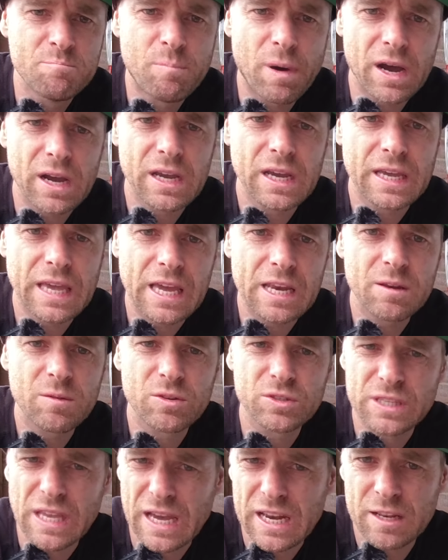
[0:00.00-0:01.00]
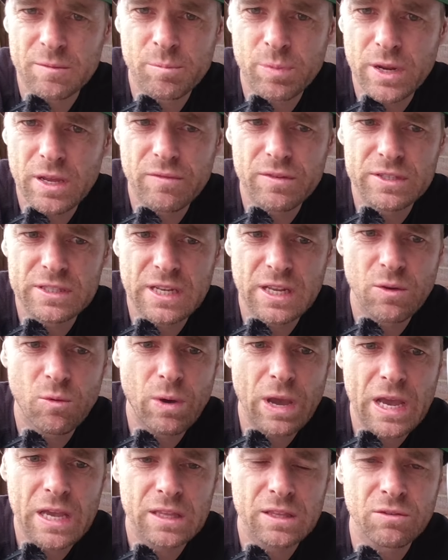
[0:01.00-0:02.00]
bug again, because I had it previously
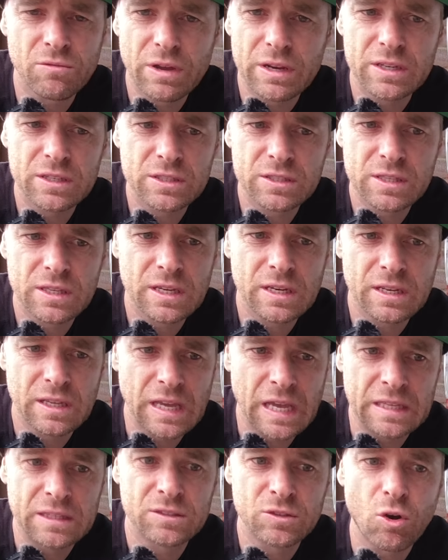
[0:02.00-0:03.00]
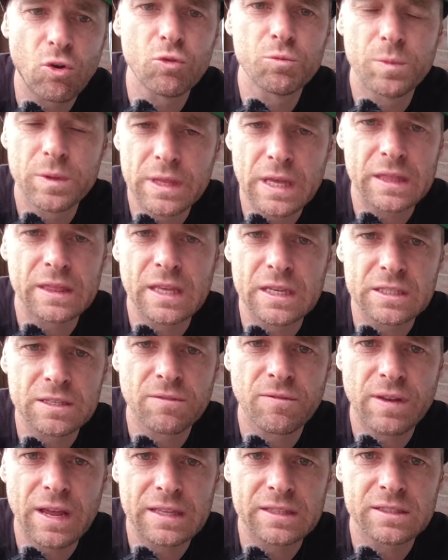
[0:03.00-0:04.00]
where it registered. It told me that there's
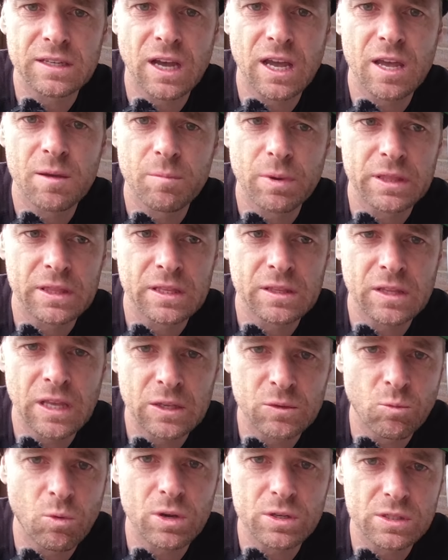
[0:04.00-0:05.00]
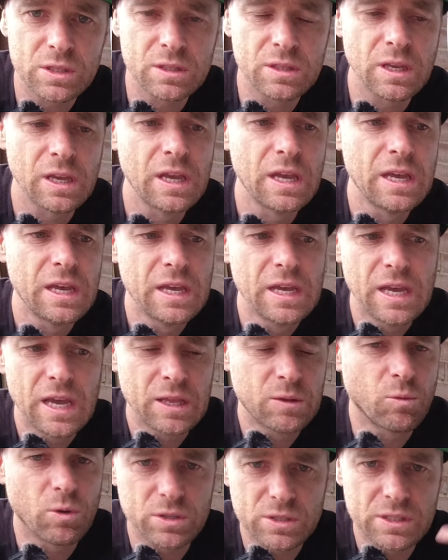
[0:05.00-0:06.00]
a flat tire, but it wasn't
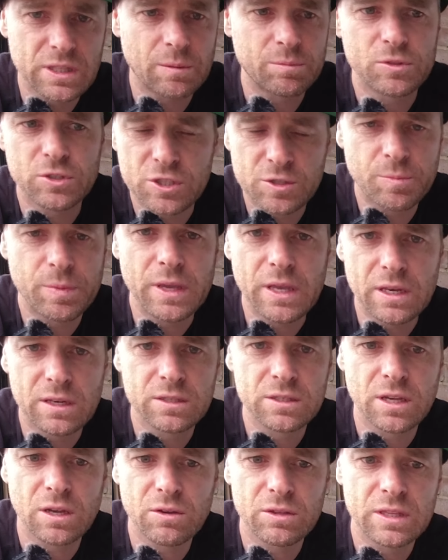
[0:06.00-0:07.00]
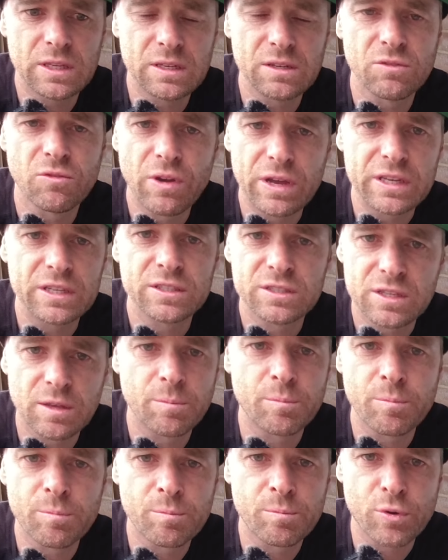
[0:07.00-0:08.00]
up to speed, so it didn't
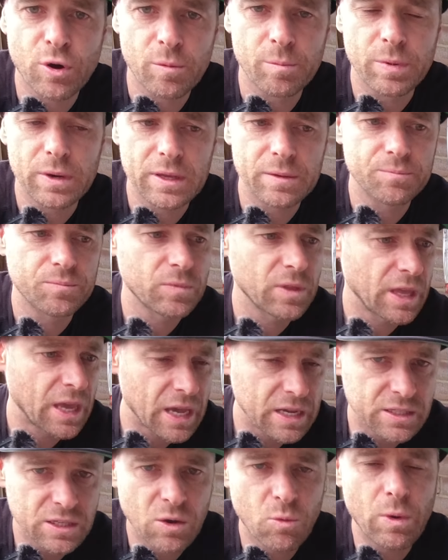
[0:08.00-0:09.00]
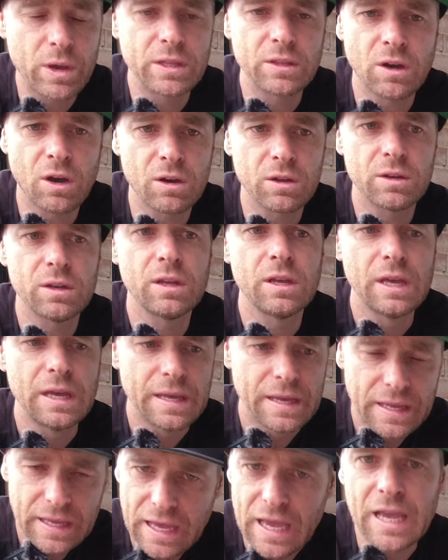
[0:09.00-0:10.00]
register properly. As I went on,
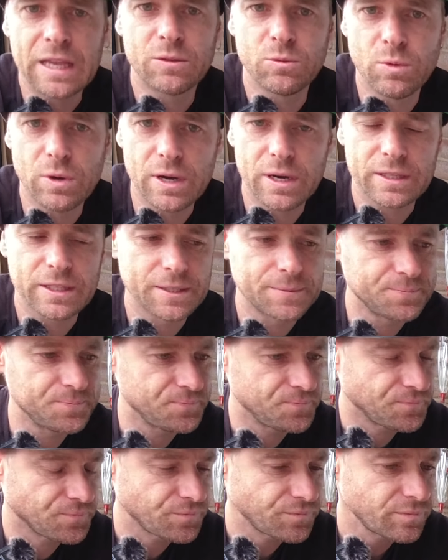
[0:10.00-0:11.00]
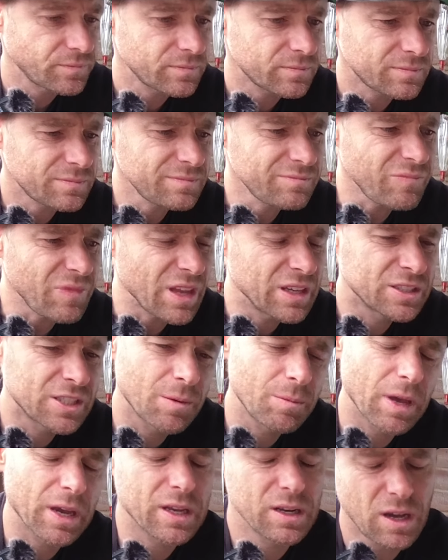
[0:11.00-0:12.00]
it worked.
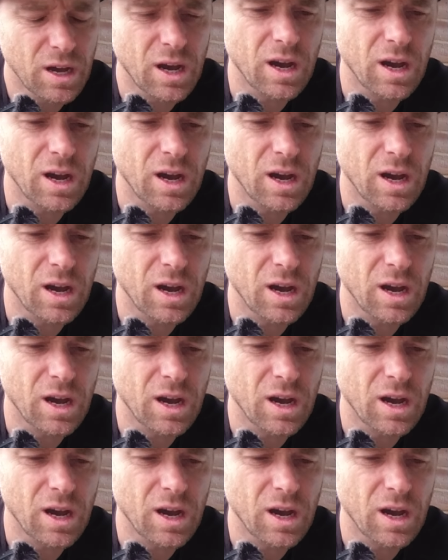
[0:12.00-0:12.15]
So I'm like,